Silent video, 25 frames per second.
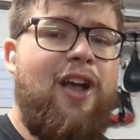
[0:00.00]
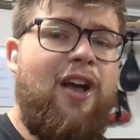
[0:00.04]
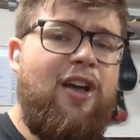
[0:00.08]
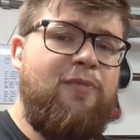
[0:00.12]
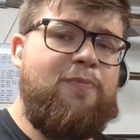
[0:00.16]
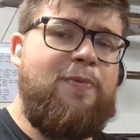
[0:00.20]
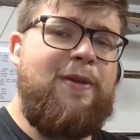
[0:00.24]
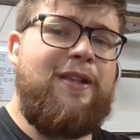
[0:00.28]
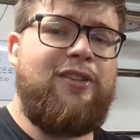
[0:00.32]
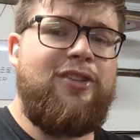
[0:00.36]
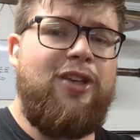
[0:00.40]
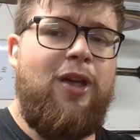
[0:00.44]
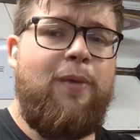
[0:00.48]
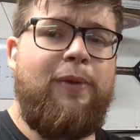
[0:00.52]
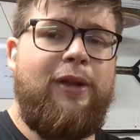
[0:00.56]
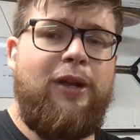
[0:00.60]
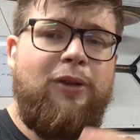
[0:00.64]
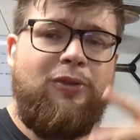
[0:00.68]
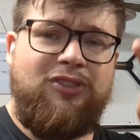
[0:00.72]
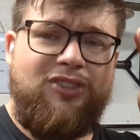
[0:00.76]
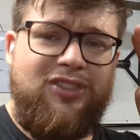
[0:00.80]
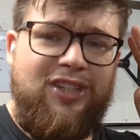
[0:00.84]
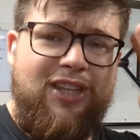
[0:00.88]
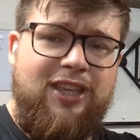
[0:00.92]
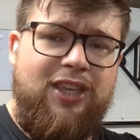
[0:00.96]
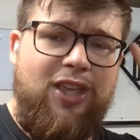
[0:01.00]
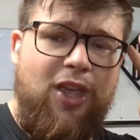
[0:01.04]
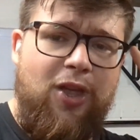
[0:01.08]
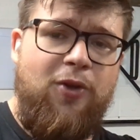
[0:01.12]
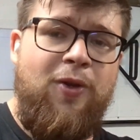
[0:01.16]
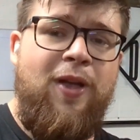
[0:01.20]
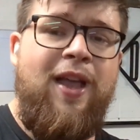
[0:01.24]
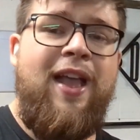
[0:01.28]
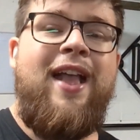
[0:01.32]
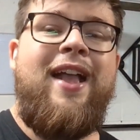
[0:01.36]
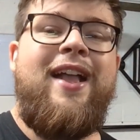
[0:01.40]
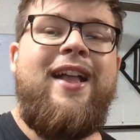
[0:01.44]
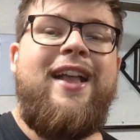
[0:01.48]
I've been Toby and I'll see you
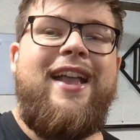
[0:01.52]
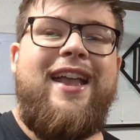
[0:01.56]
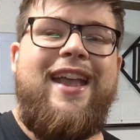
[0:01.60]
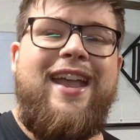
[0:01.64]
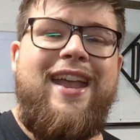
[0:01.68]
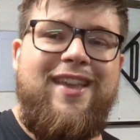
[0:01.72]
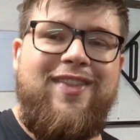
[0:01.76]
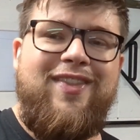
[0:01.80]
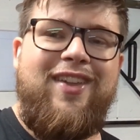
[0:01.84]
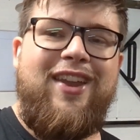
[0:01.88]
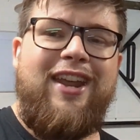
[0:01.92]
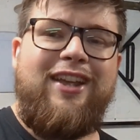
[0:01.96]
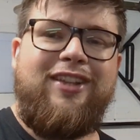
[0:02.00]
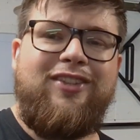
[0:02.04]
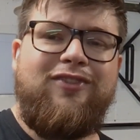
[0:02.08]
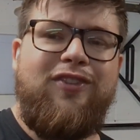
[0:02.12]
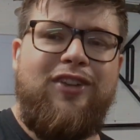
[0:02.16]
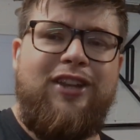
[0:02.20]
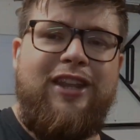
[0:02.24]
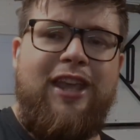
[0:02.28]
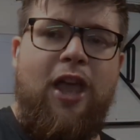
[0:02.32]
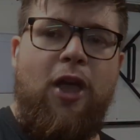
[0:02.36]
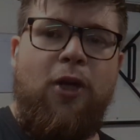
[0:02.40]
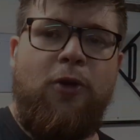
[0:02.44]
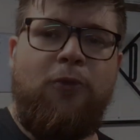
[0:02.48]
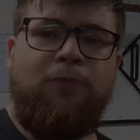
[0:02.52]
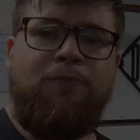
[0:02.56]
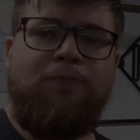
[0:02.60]
in the next video.